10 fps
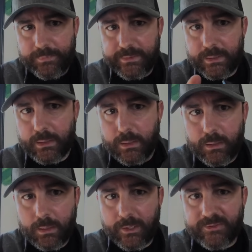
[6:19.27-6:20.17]
the
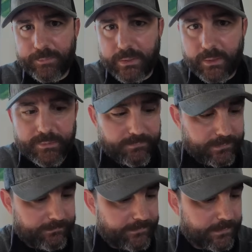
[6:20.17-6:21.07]
hotspot on the
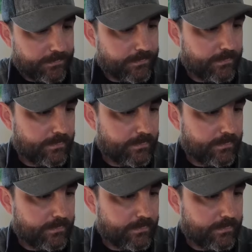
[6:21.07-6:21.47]
flip phone.